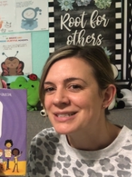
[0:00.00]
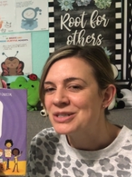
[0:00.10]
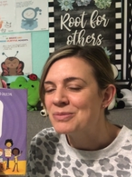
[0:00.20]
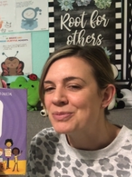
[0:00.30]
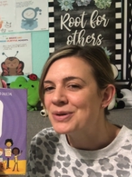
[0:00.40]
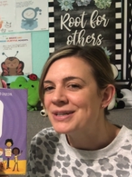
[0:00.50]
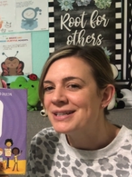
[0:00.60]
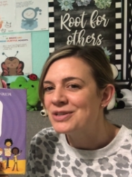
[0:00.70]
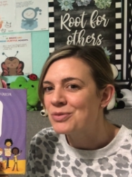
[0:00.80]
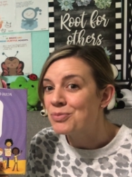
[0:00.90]
to put
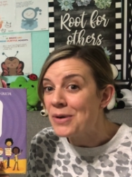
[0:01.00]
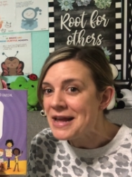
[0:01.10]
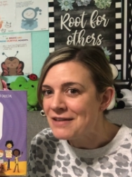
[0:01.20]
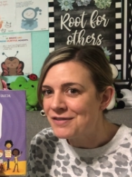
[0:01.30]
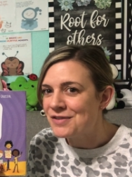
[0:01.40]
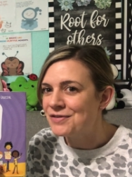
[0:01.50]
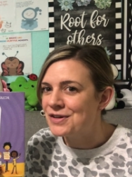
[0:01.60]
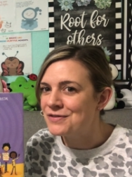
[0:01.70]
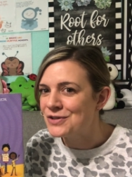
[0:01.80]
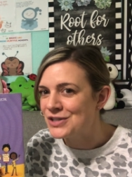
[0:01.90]
your brave in
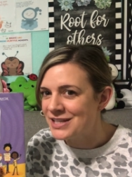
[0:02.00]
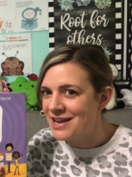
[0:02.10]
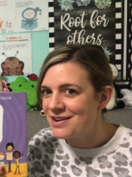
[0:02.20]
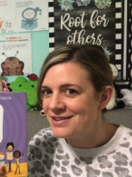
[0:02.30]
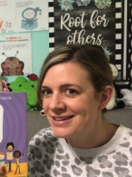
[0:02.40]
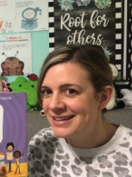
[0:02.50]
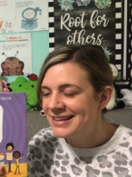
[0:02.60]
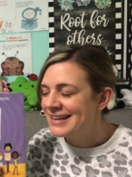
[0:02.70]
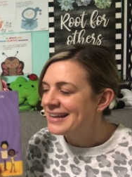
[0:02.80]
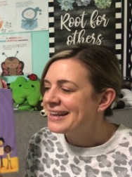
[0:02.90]
front of your scared
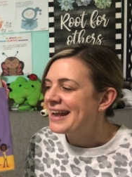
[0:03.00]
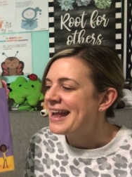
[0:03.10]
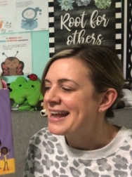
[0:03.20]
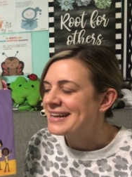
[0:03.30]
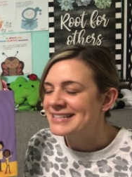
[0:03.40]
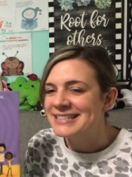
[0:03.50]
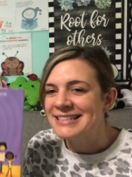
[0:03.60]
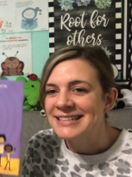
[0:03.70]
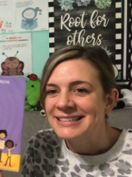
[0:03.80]
and